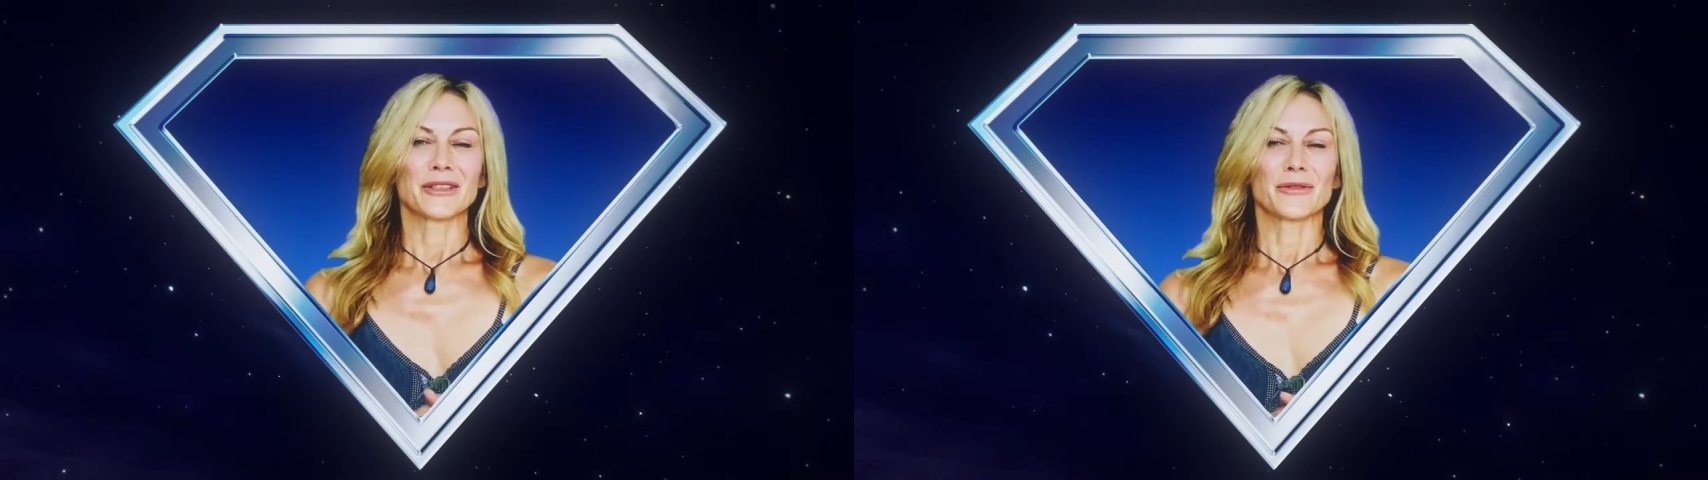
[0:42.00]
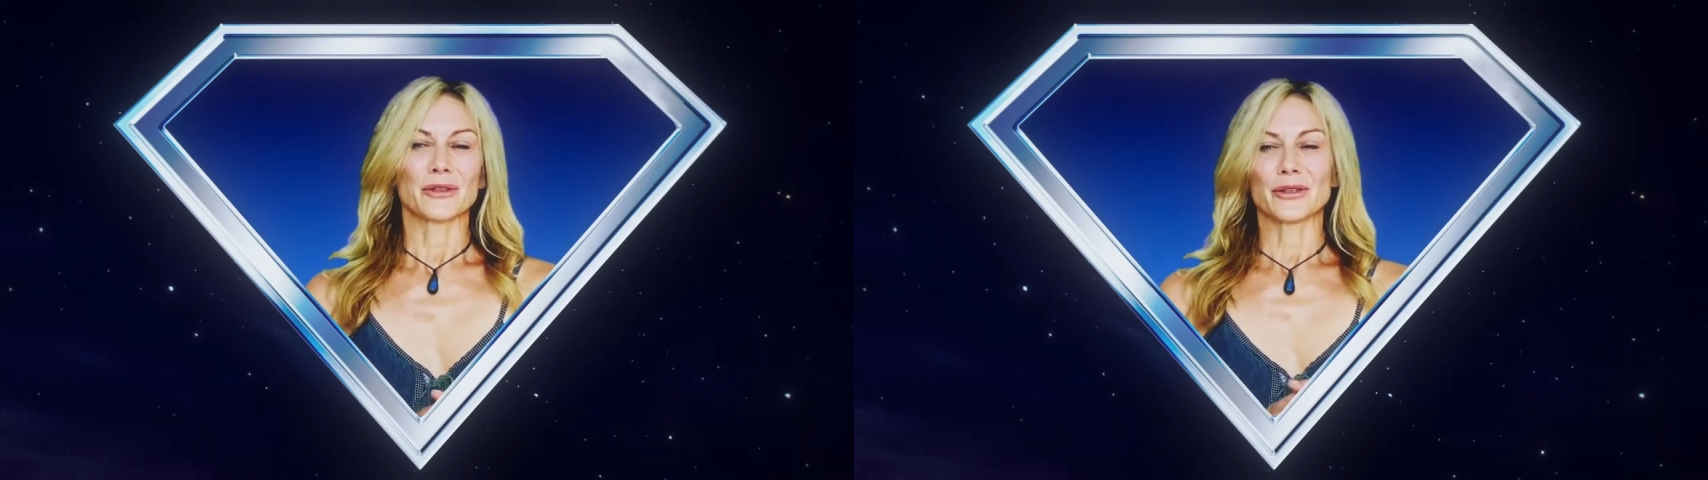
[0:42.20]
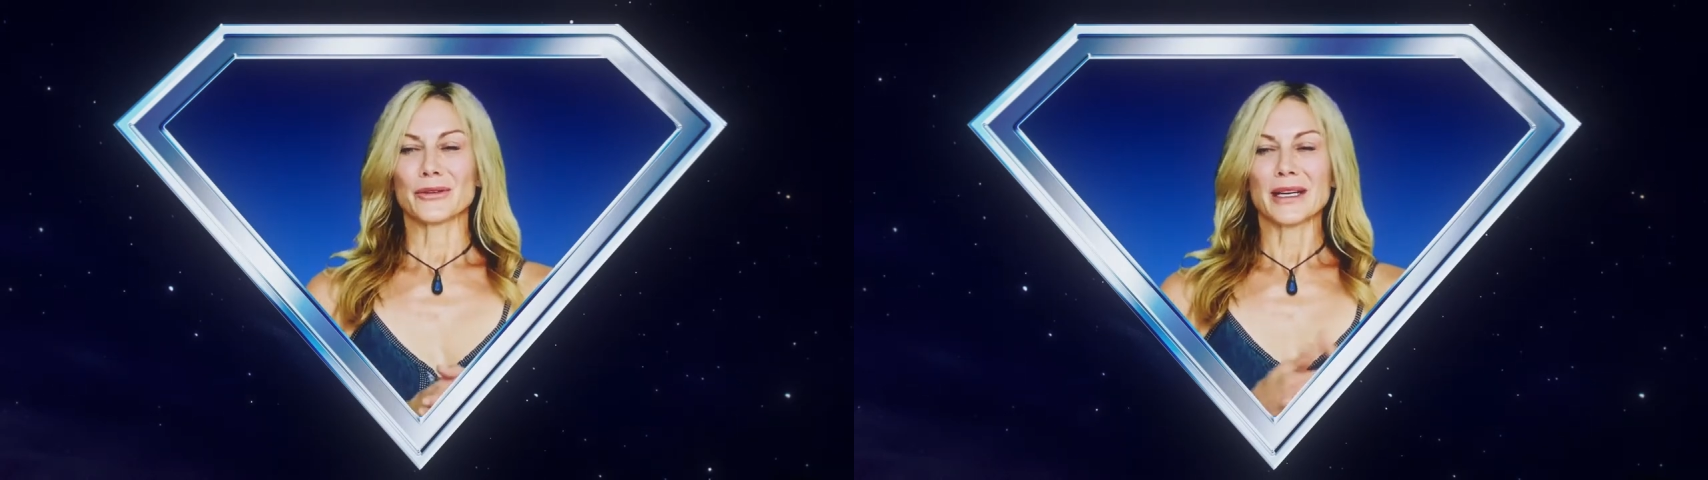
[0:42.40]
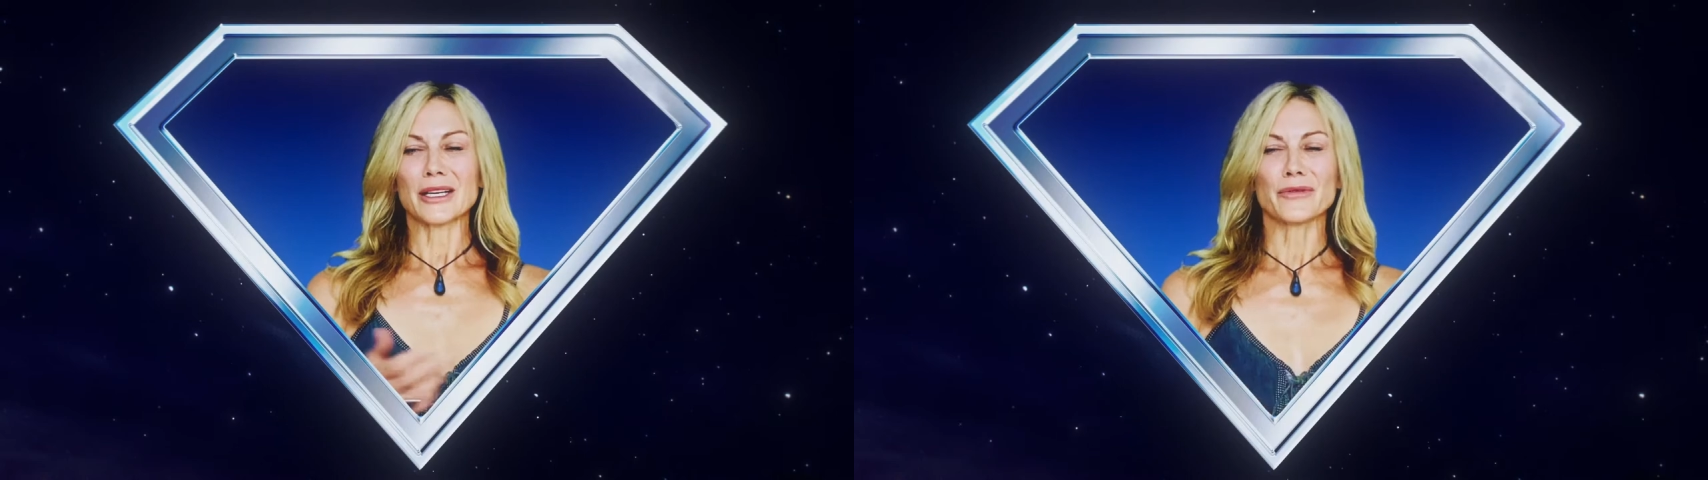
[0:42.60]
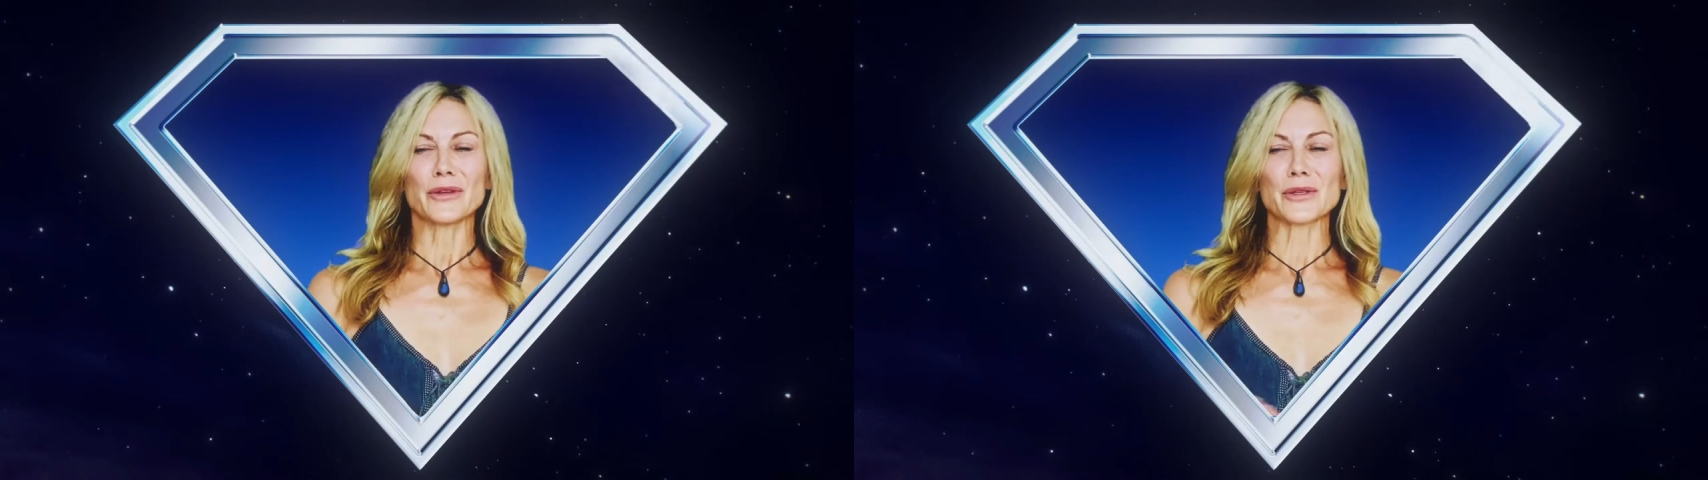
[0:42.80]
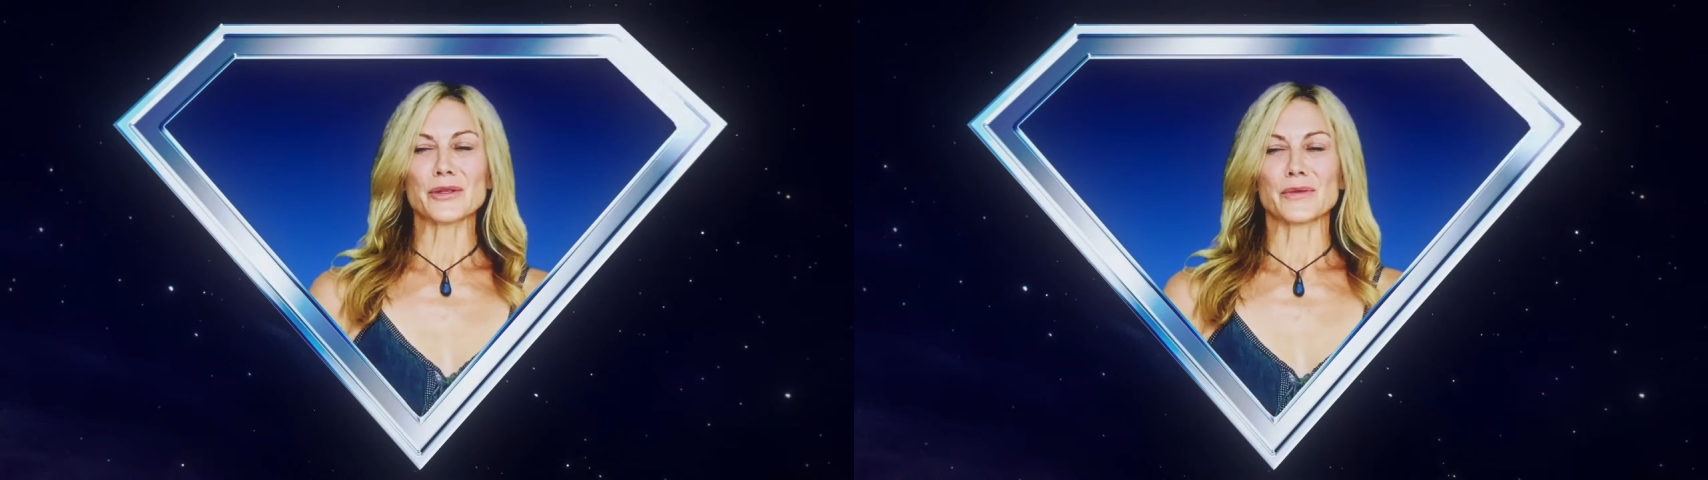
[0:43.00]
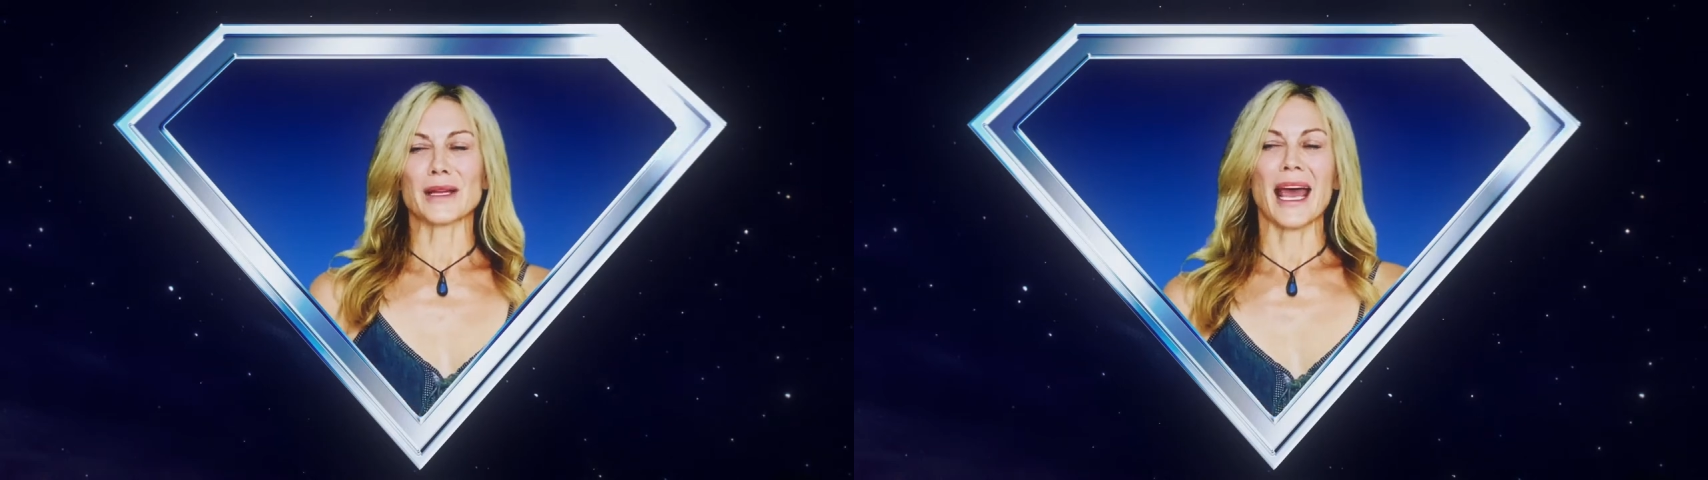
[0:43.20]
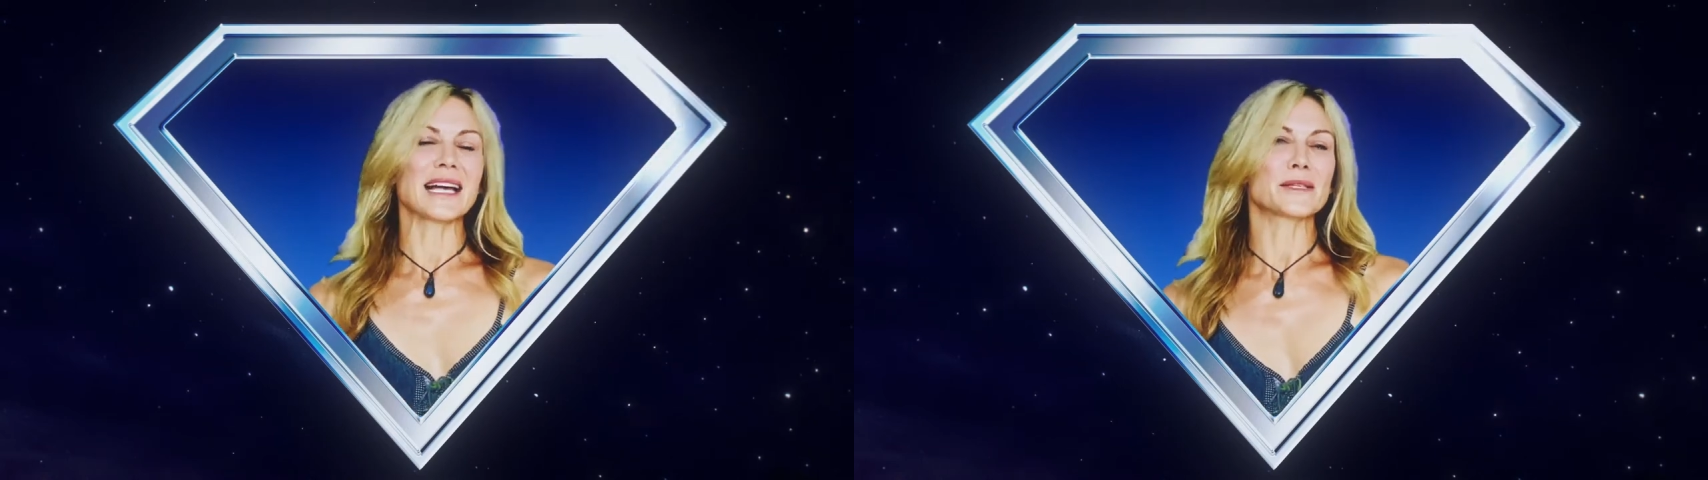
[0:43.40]
for interviews with
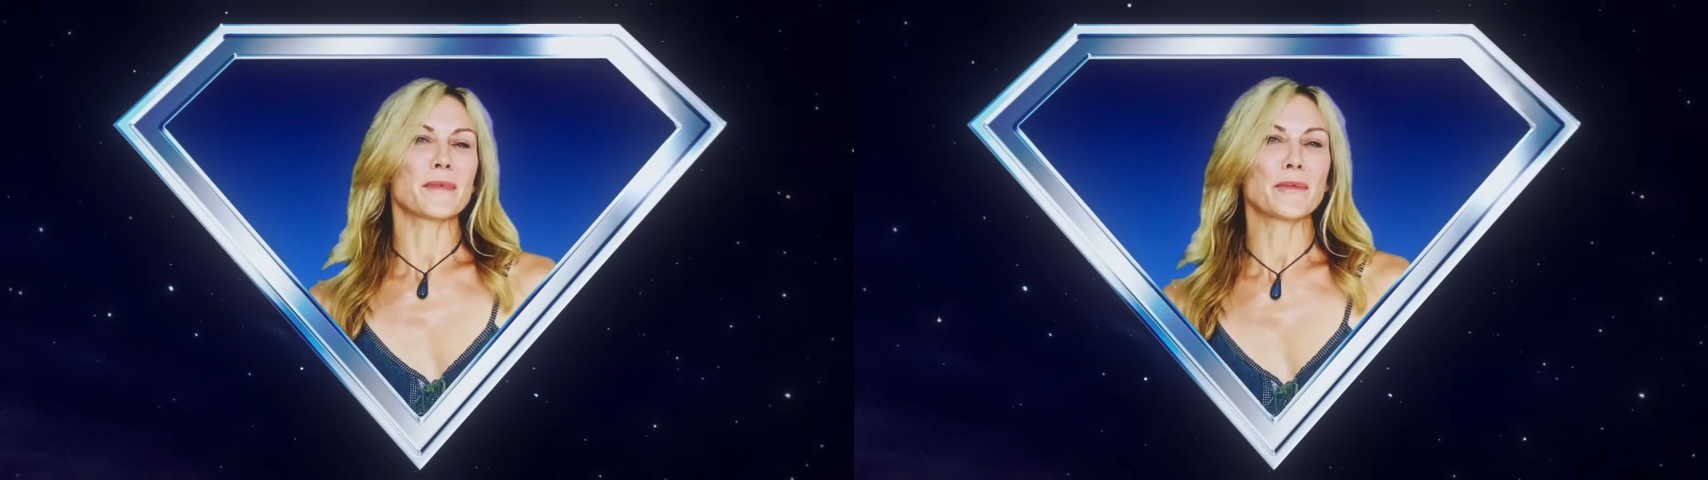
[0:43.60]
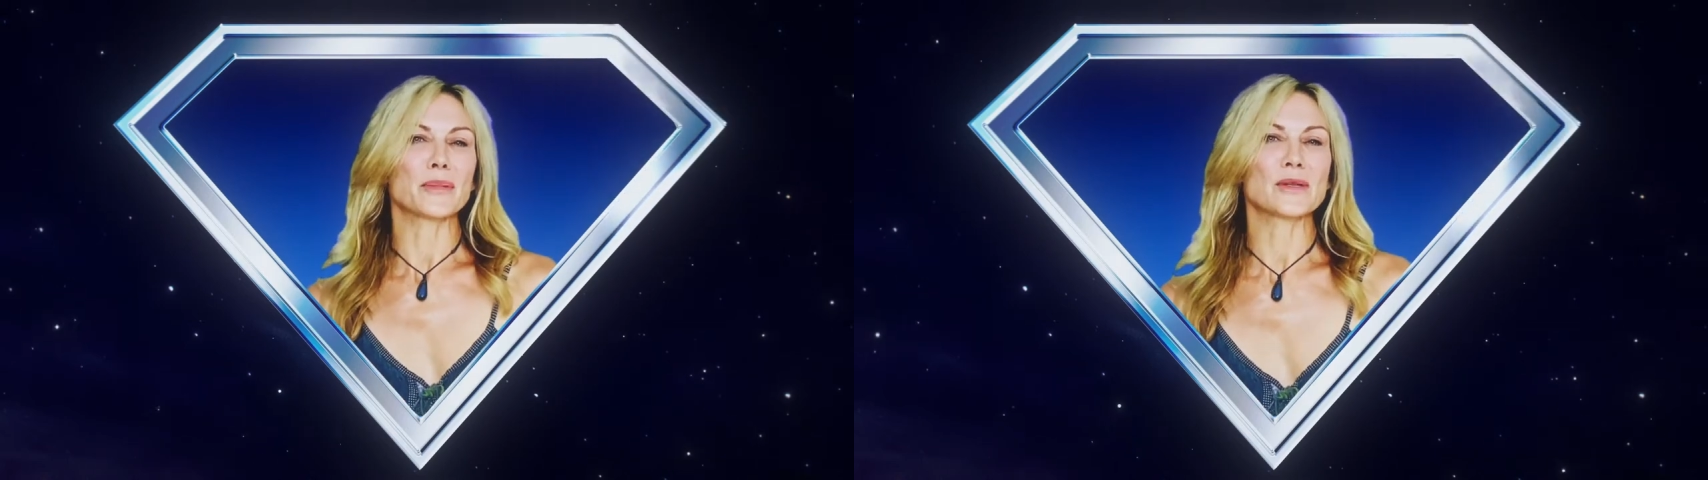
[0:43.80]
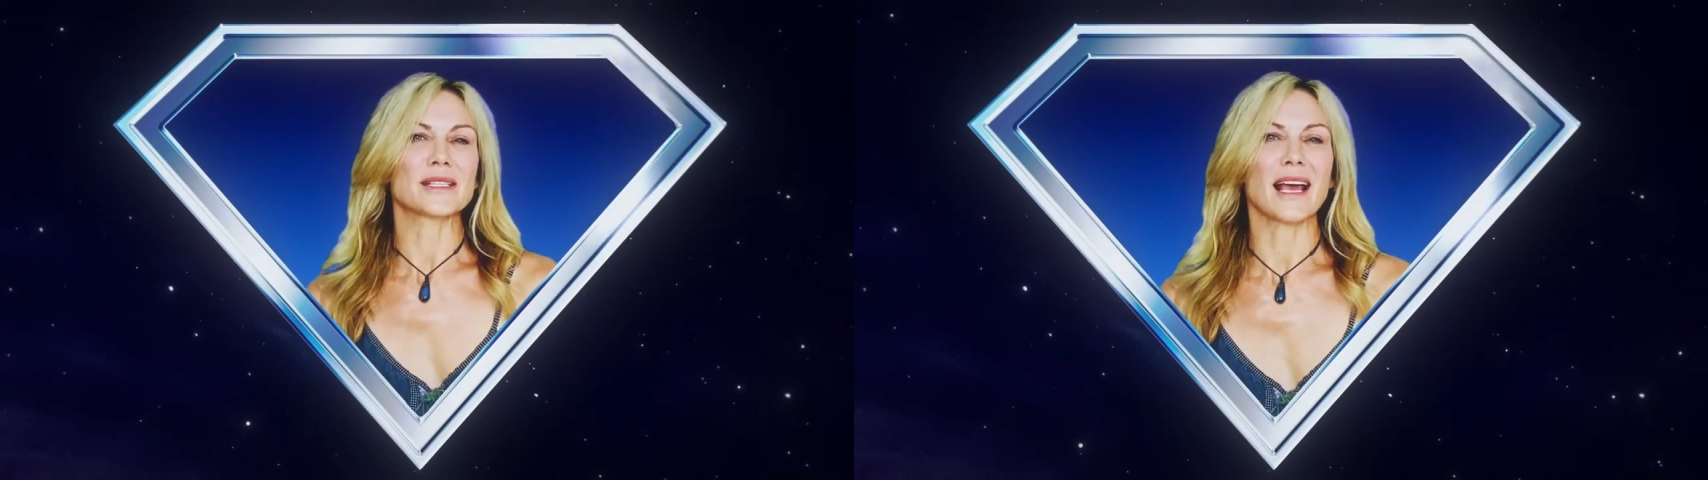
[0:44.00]
cast members,